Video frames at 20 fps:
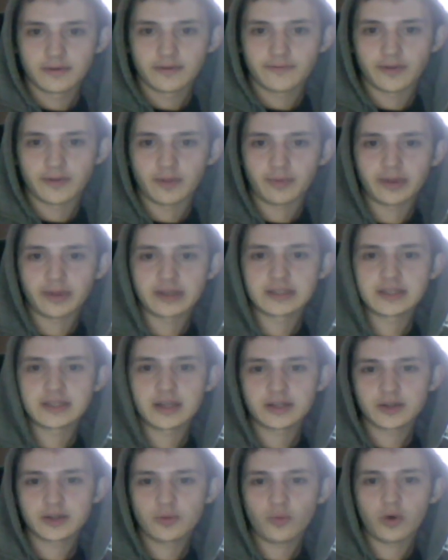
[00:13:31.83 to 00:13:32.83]
For the
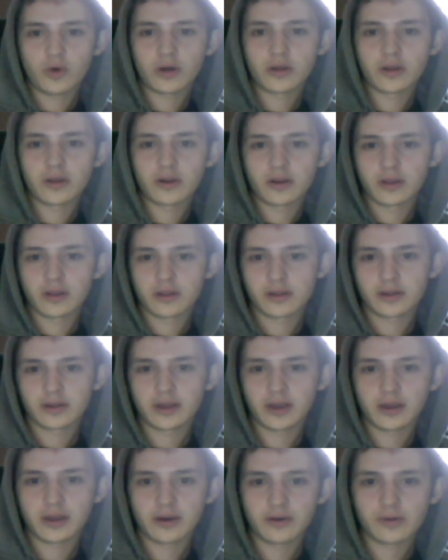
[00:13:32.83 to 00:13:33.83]
PlayStation 1,
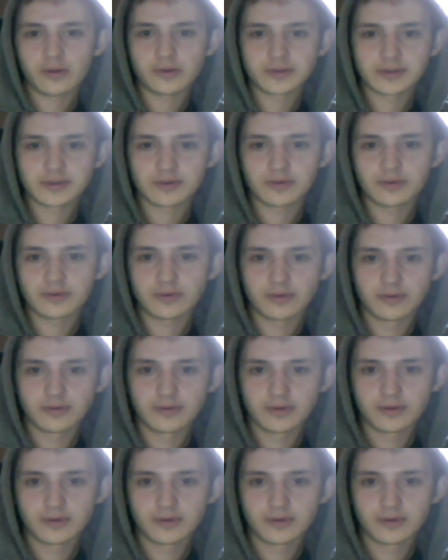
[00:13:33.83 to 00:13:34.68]
kicking it old school.